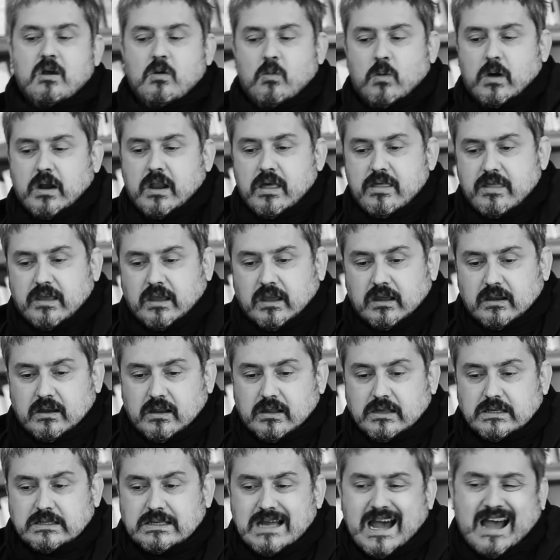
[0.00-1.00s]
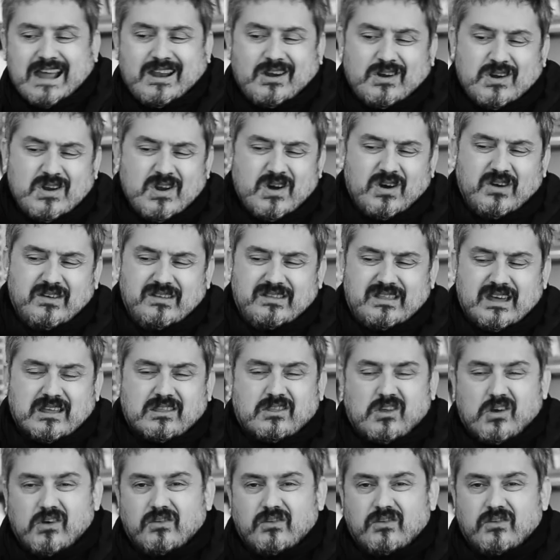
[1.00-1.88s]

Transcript: what I think it is. I don't know if that